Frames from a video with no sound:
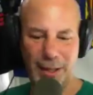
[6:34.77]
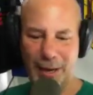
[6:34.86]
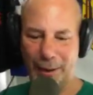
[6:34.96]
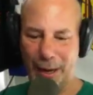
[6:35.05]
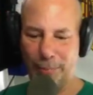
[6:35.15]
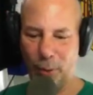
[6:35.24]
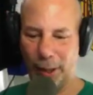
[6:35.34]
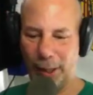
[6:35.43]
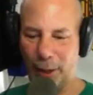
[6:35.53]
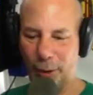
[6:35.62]
I
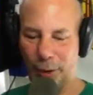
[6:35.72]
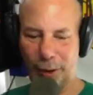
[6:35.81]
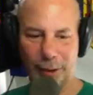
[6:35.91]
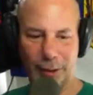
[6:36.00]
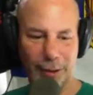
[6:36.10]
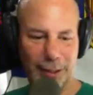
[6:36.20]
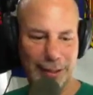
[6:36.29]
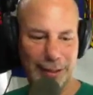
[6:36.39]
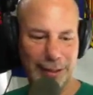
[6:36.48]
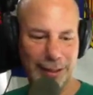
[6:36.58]
pointed out earlier
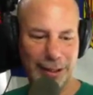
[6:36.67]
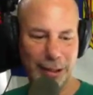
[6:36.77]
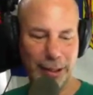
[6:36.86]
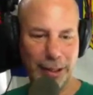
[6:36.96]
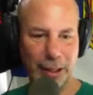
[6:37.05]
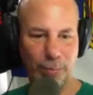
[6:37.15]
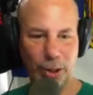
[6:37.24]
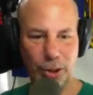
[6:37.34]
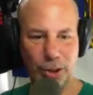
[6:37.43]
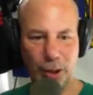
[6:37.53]
in the
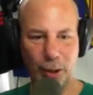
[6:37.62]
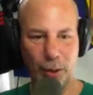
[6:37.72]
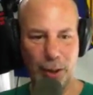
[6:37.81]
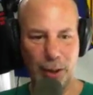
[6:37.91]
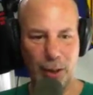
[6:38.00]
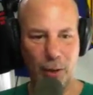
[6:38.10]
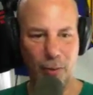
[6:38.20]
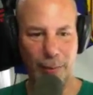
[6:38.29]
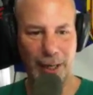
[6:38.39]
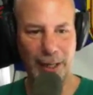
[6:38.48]
pre-show
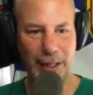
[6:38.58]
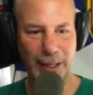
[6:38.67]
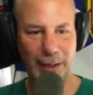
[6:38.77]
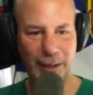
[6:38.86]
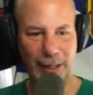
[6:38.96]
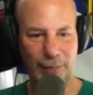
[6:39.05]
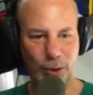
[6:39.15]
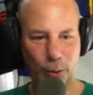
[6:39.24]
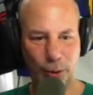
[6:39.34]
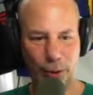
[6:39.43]
over my left
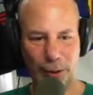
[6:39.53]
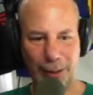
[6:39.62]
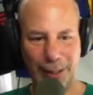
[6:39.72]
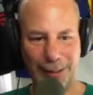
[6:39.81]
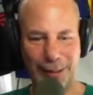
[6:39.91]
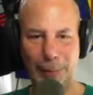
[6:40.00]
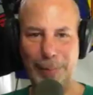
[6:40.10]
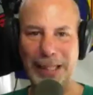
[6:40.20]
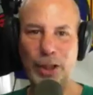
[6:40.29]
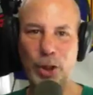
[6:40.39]
shoulder a little
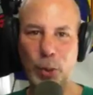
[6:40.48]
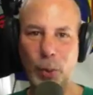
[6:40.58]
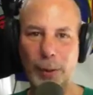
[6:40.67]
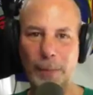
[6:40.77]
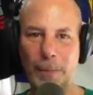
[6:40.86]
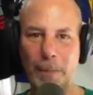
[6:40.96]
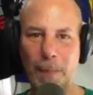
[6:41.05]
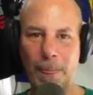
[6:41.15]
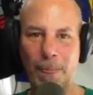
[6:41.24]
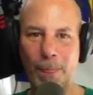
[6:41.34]
Pikachu.
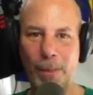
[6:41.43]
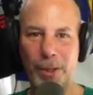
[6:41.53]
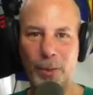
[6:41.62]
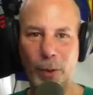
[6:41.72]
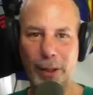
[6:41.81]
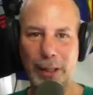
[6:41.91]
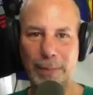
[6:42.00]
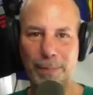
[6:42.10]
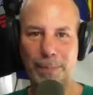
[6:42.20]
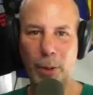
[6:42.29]
This is one of the
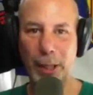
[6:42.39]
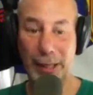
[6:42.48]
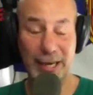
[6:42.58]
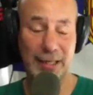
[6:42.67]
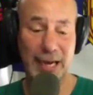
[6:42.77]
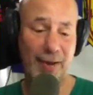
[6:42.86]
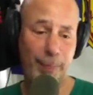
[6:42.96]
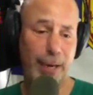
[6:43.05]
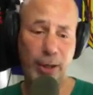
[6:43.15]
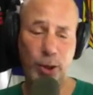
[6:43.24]
yes, I have
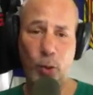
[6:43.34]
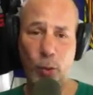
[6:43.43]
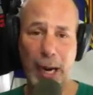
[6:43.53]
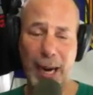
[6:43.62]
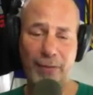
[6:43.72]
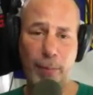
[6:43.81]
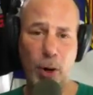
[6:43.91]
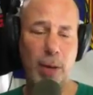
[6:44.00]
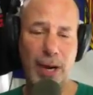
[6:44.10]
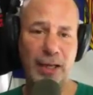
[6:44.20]
a Pikachu. I have a
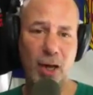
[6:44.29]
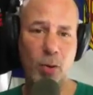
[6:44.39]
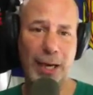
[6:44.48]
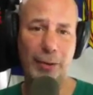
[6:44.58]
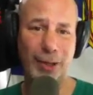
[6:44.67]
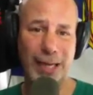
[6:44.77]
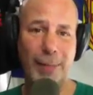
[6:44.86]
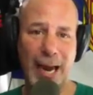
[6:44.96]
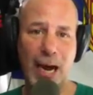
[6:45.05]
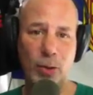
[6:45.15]
Pokemon Go character in
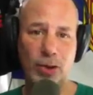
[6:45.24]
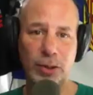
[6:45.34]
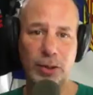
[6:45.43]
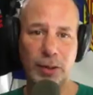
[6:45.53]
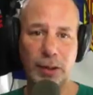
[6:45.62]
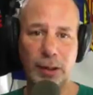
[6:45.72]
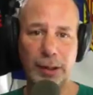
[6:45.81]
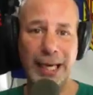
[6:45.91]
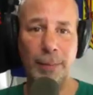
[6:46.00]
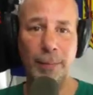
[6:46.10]
my house.
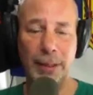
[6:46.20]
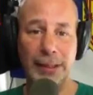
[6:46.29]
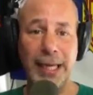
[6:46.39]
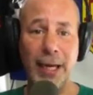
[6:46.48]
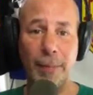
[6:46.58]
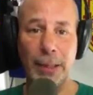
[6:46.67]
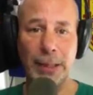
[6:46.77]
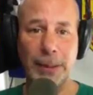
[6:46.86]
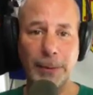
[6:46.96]
Get him! Get him!